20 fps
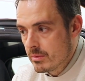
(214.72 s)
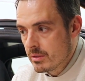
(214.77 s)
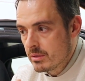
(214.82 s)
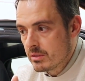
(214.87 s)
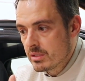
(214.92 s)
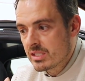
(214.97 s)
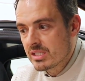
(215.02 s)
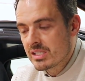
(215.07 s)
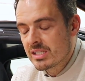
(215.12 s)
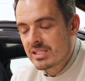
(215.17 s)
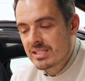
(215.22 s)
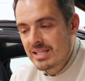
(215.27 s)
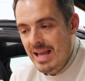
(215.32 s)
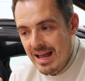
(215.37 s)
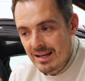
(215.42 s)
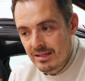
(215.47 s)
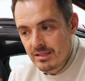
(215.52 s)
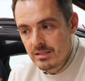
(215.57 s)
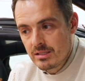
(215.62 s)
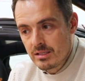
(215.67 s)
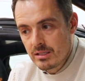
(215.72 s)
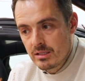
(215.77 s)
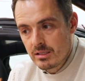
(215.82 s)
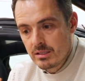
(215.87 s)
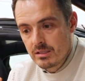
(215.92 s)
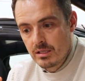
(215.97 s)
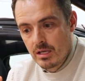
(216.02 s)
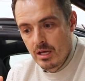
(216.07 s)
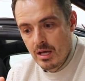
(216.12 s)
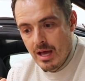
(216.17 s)

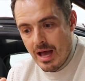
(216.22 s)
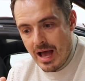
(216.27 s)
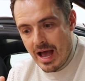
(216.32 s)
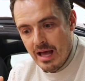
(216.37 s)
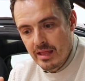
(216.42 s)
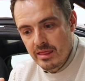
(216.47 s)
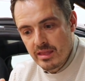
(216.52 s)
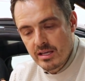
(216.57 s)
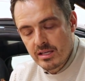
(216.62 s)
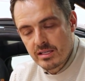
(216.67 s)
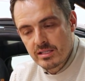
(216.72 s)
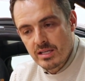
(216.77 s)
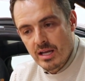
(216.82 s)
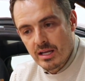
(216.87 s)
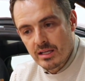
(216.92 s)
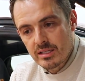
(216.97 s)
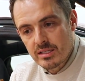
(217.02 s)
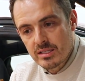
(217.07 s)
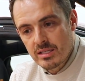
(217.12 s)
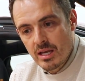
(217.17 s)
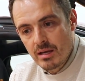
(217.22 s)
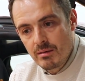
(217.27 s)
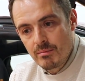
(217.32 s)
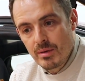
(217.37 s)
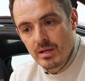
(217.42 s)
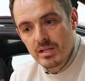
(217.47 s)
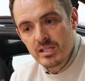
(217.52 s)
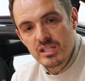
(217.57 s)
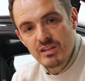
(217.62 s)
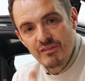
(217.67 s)
standard and the exact same
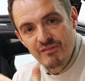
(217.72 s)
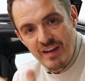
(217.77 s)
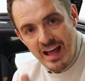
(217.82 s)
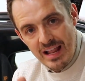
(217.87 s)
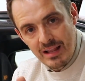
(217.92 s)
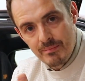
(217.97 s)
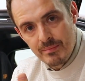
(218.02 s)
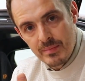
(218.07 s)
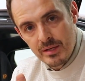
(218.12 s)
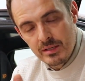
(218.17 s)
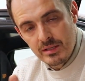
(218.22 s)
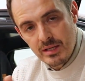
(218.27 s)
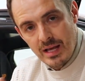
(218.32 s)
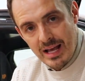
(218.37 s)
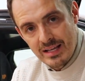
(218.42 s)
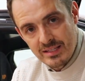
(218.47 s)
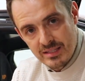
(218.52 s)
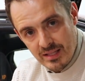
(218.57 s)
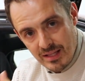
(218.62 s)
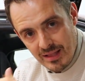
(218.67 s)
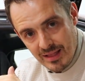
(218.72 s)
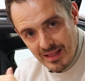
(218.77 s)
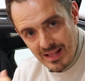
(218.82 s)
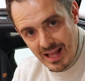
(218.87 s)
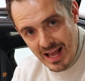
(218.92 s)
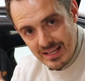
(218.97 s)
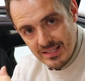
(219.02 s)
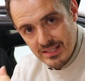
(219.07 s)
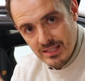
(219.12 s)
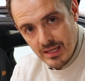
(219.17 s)
development as the
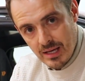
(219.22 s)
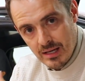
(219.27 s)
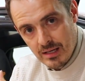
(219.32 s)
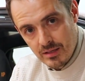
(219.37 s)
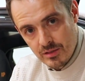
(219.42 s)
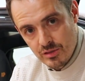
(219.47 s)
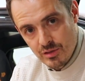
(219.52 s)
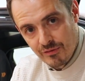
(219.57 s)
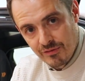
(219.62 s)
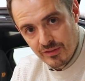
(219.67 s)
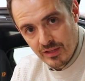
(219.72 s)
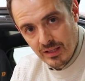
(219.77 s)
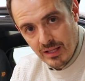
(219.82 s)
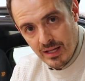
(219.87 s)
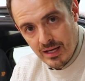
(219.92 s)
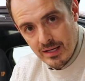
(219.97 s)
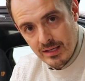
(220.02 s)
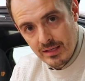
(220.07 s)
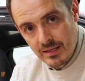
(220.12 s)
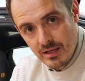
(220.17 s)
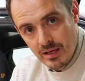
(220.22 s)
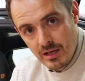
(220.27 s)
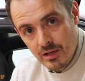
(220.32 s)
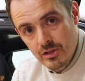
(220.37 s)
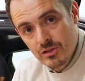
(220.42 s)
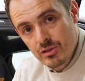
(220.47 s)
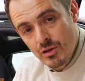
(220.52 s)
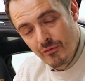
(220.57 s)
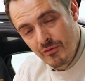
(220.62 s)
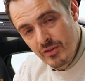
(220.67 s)
last cars off the line.
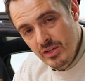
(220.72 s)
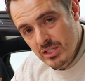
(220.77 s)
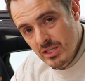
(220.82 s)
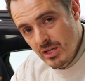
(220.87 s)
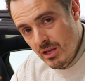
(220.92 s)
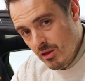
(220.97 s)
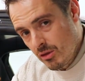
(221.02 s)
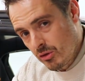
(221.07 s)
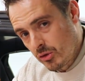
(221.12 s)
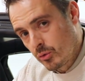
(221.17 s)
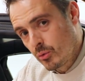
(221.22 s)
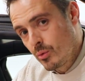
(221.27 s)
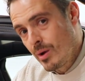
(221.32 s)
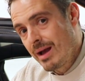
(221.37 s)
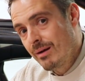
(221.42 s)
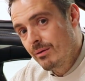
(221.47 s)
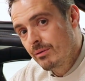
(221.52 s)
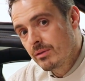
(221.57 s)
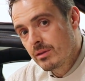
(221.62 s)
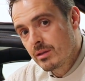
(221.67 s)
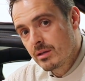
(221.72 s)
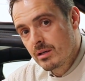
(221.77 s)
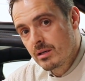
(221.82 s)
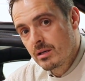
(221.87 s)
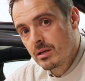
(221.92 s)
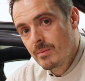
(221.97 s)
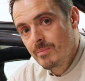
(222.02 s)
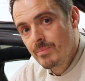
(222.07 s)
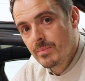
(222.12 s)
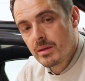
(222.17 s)
Because obviously throughout
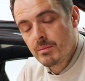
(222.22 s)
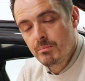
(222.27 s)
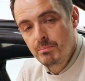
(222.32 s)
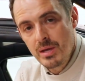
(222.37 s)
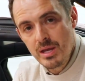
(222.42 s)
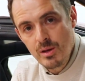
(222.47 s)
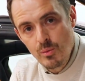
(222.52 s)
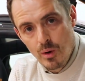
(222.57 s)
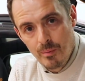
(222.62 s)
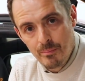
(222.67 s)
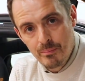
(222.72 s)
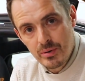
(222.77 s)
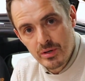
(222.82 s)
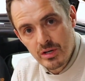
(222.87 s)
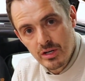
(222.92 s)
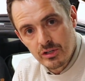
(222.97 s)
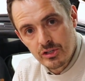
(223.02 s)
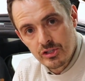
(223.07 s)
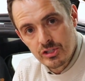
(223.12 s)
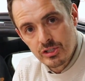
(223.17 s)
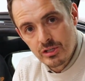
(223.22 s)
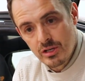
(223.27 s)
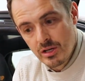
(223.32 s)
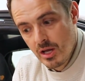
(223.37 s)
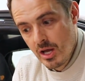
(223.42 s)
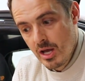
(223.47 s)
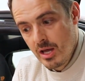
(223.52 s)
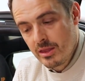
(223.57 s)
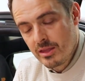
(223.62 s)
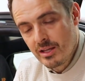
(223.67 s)
the P1 production,
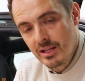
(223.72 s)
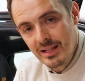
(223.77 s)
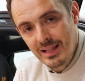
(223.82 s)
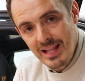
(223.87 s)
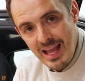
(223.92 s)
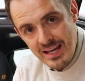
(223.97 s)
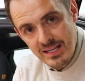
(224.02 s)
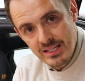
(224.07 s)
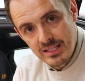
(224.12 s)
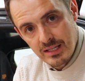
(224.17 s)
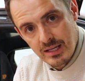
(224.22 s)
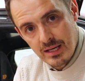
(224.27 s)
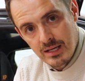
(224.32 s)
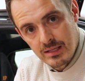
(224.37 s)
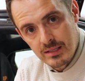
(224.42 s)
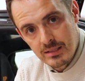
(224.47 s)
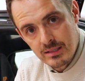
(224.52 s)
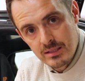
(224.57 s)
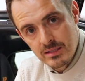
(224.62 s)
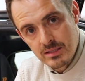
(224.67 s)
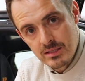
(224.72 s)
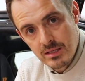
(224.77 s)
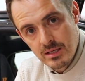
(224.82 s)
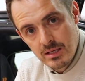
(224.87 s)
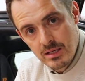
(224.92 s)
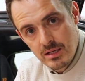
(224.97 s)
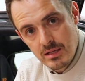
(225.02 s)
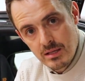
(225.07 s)
the later cars,